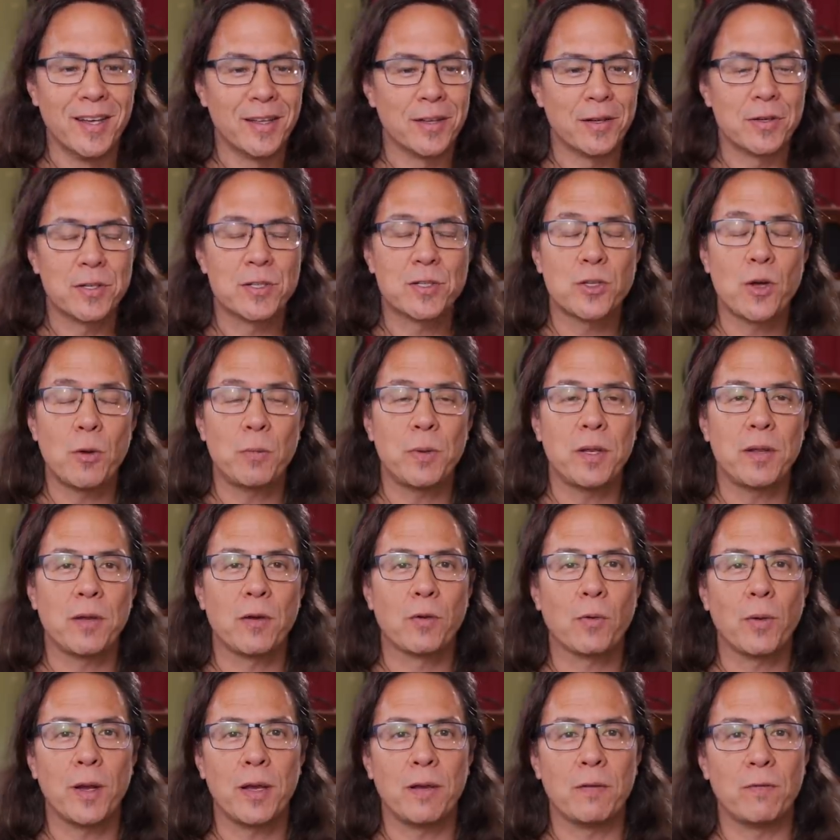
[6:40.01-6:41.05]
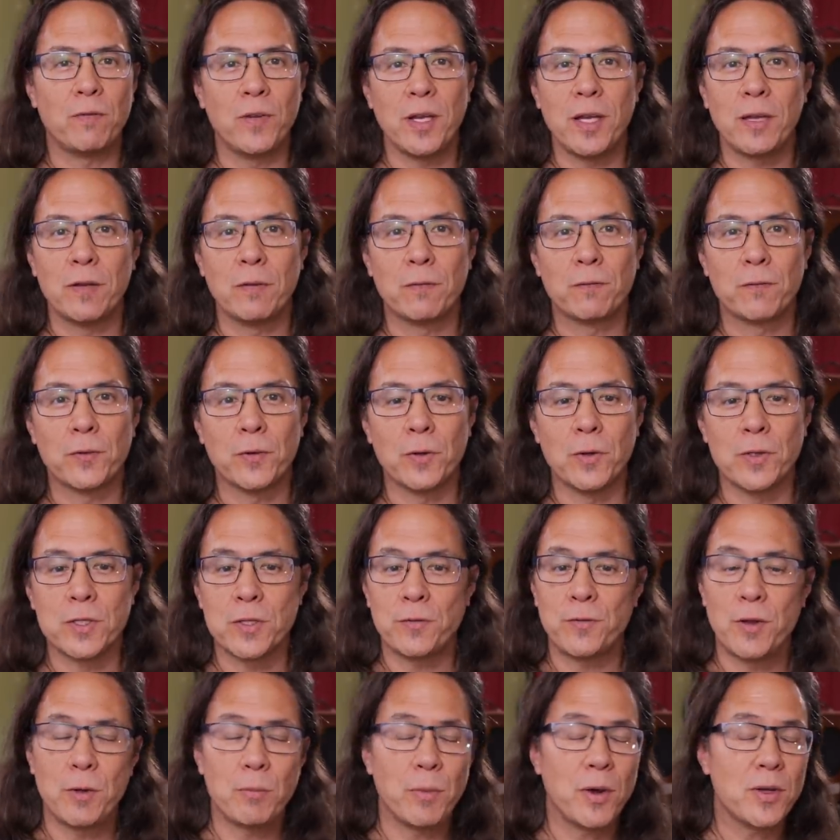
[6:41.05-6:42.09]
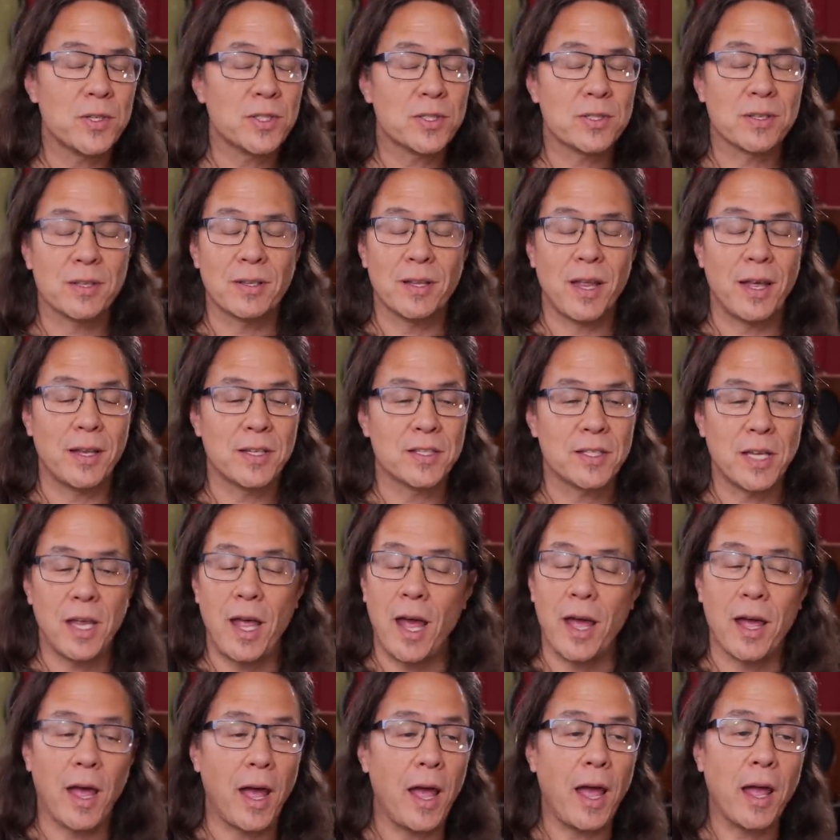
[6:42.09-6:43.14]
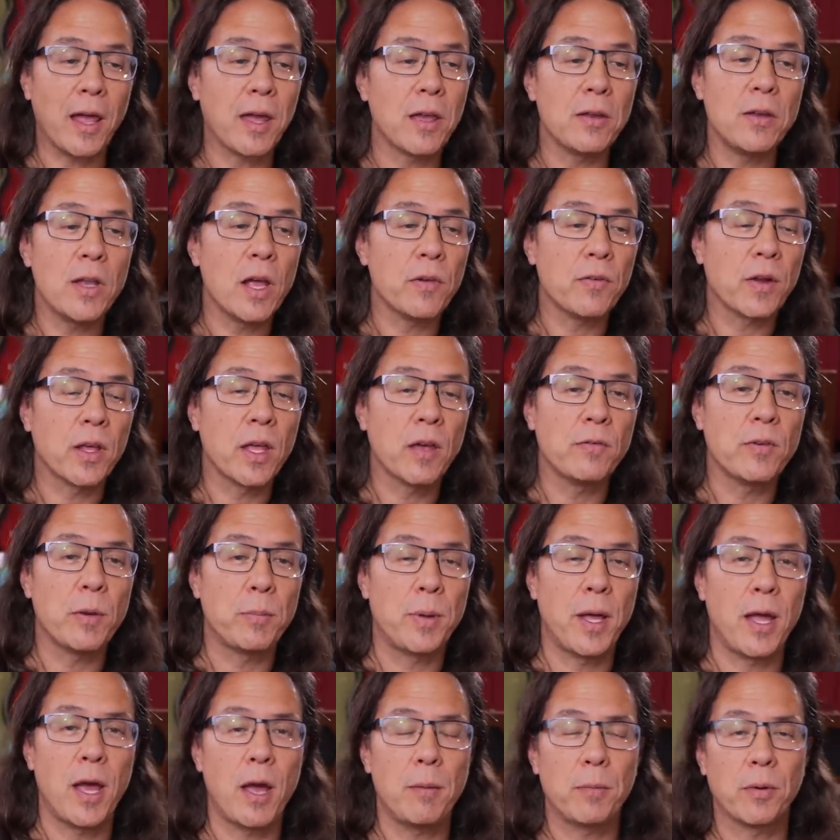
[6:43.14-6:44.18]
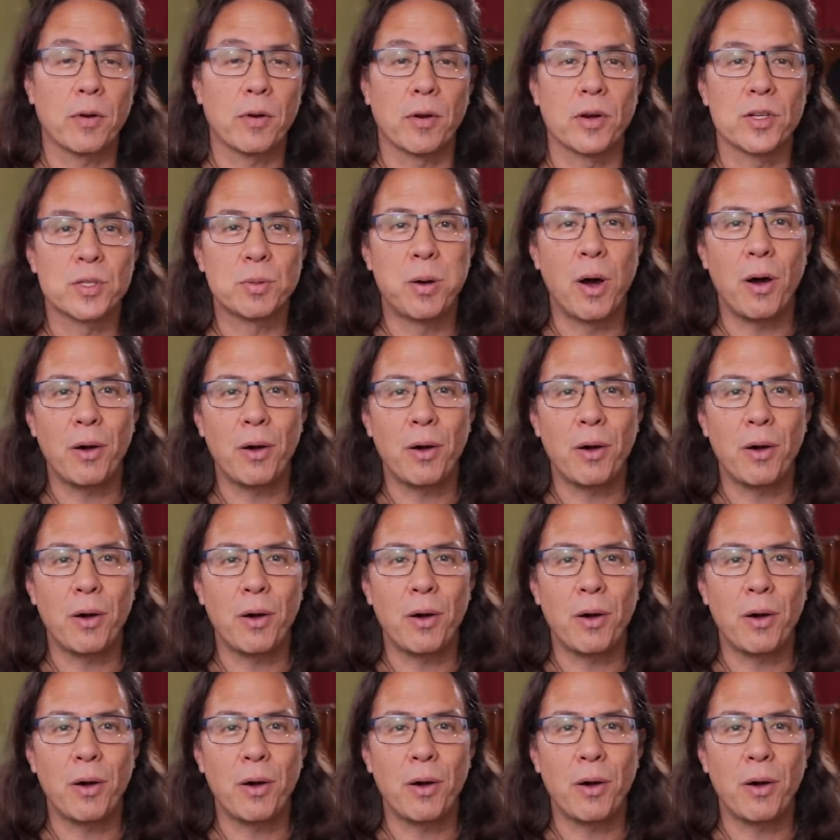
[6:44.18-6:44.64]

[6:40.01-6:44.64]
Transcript: There's so many great vegan foods. If you must like say, I could never give up hamburgers.